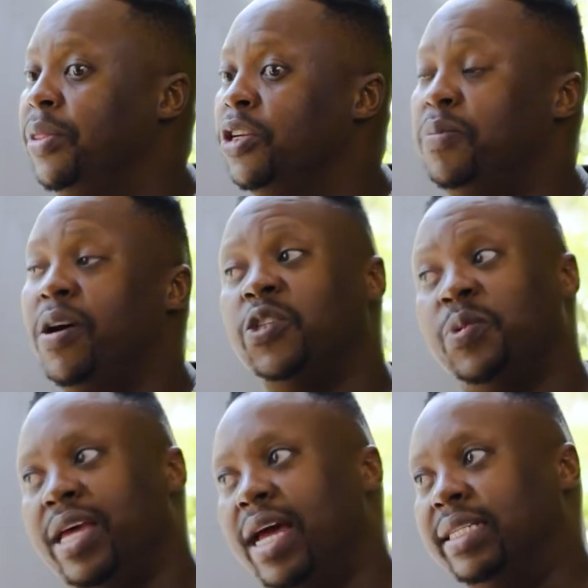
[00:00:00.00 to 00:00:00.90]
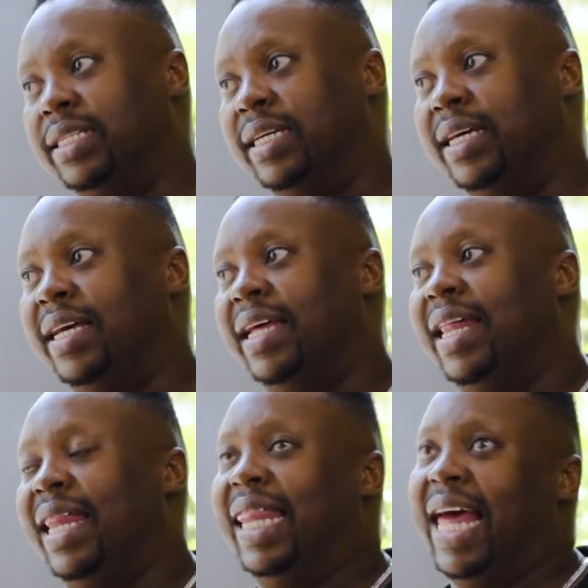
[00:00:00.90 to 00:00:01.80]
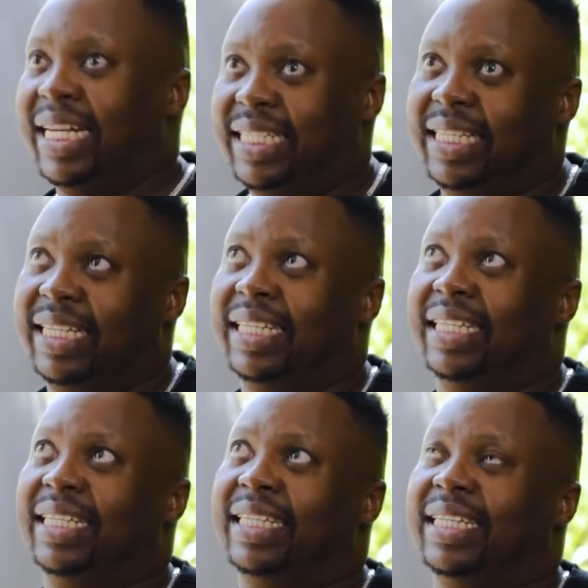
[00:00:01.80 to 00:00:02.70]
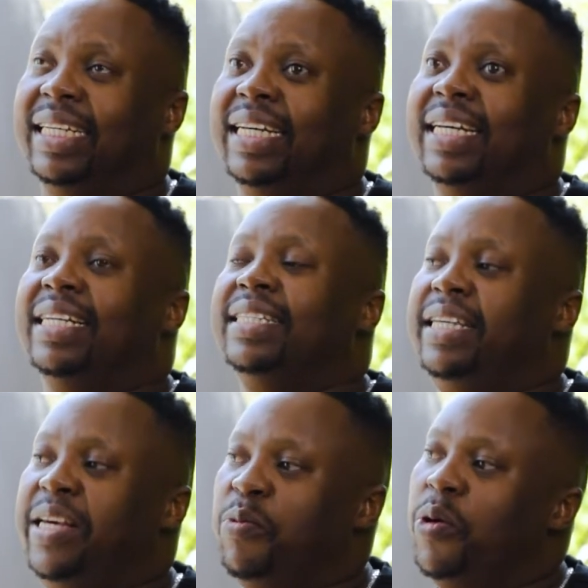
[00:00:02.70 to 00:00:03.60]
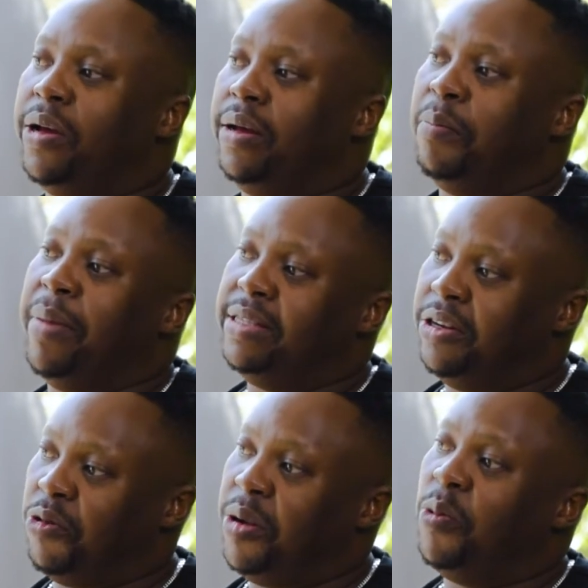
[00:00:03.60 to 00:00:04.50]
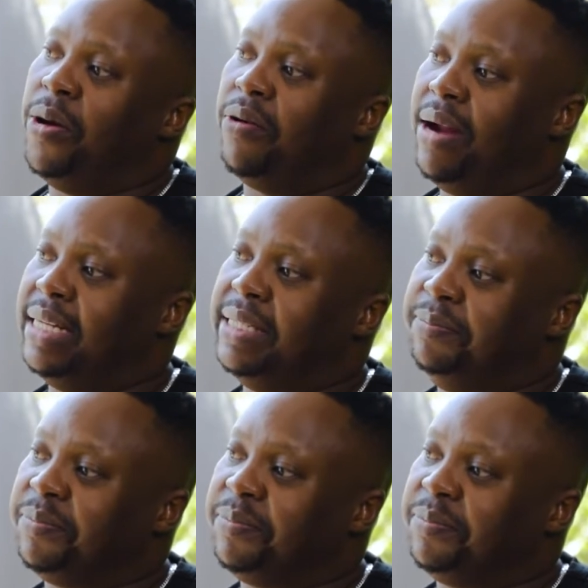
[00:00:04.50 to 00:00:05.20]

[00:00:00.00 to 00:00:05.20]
this past weekend, that teamwork makes the dream work, right?